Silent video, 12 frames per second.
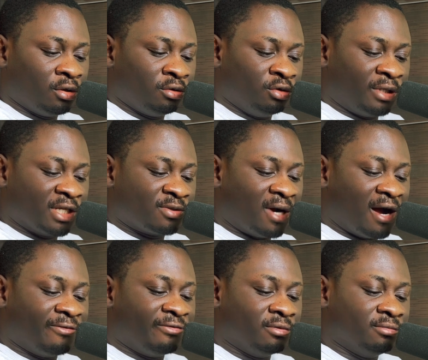you get to
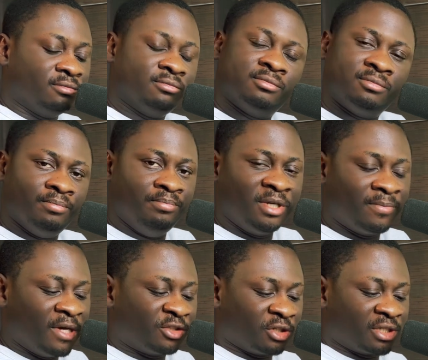have big
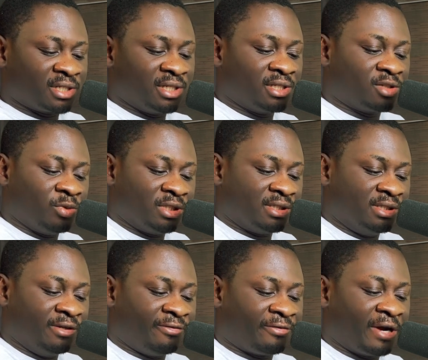matrices with
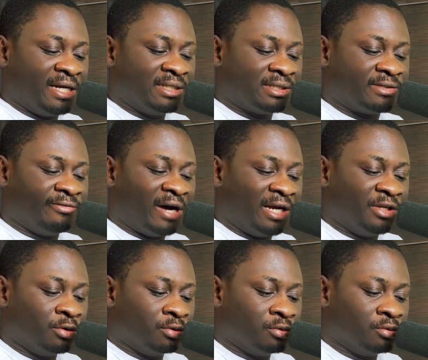different
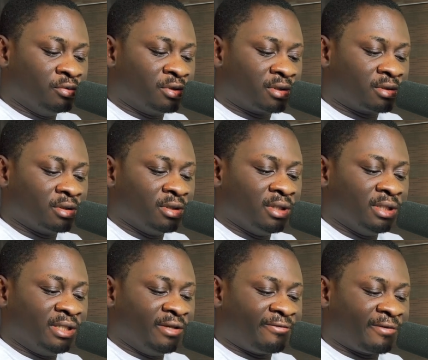values,
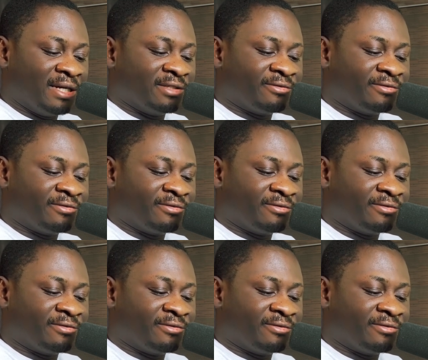different